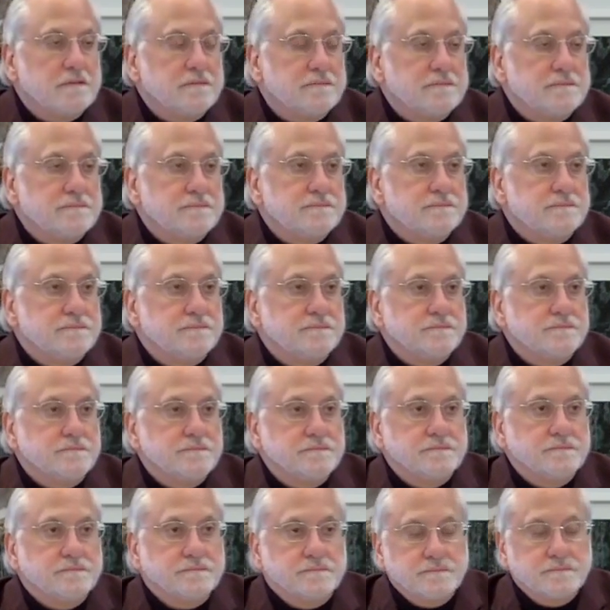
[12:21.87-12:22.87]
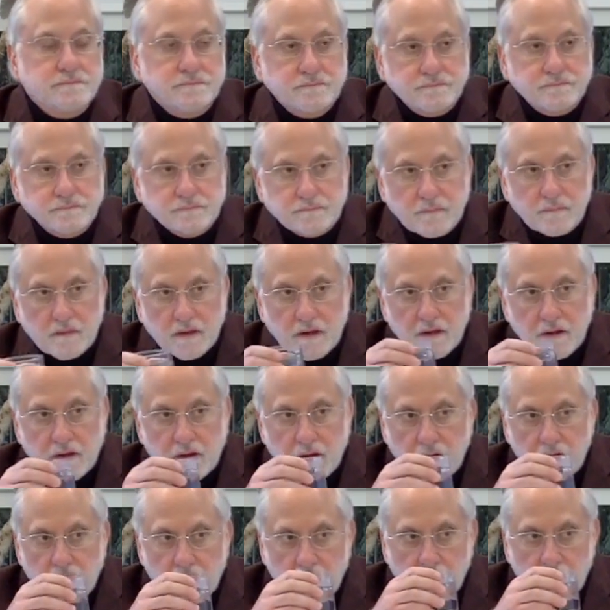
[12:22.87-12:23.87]

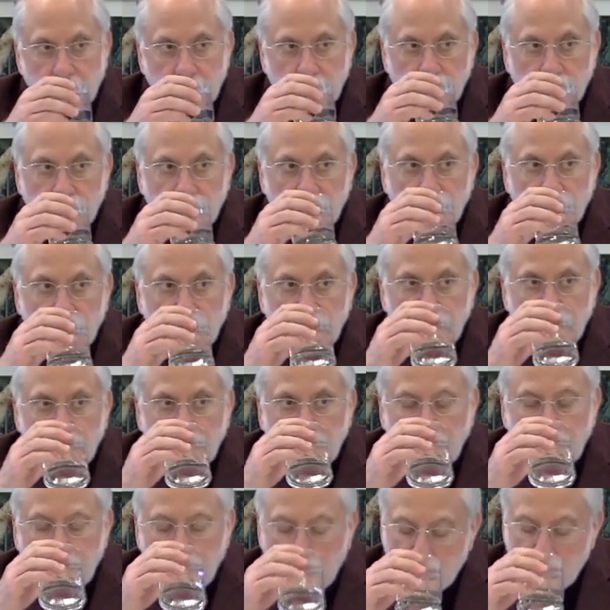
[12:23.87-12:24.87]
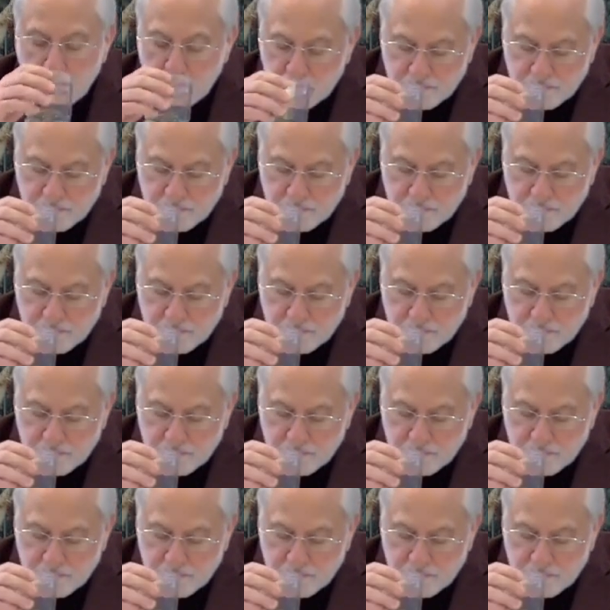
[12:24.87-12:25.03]
(no one is talking)